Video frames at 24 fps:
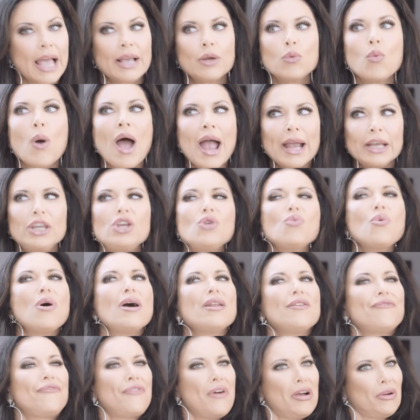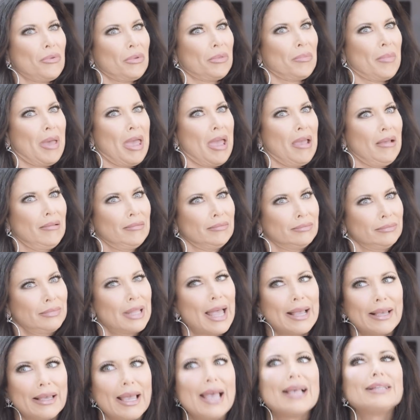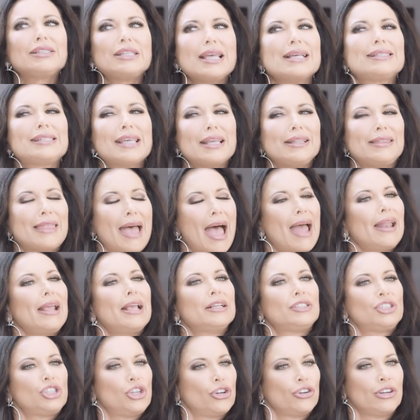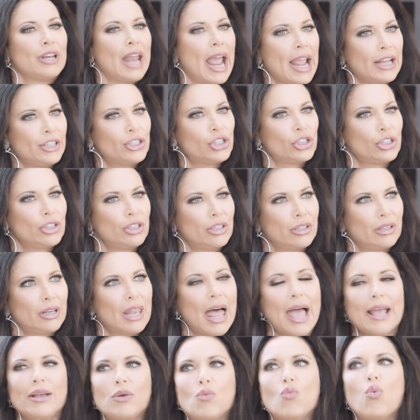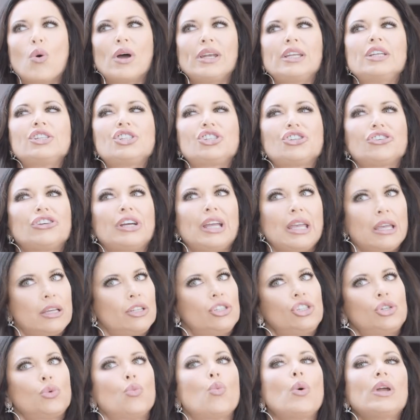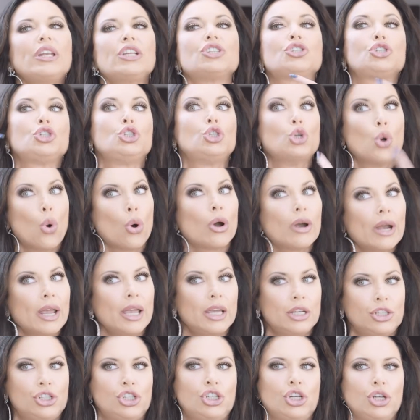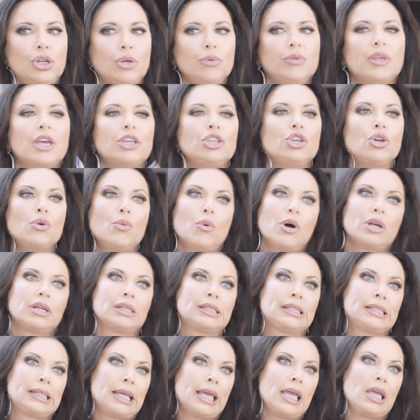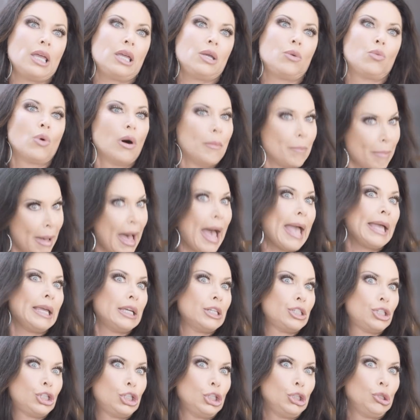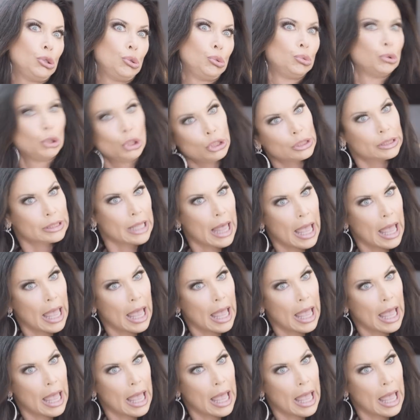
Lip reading: Like, why do you want to fuck with me? Like, is it that, it's your nature? Like, what is your issue? What is your issue that you want to see what my issue looks